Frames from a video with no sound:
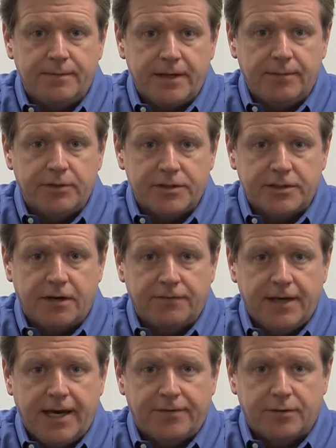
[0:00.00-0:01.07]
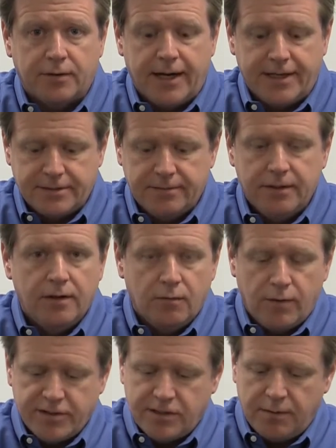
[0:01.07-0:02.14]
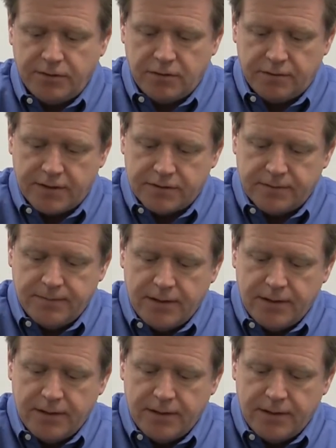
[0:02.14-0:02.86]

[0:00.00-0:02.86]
be able to self-catheterize. Watch how we do this.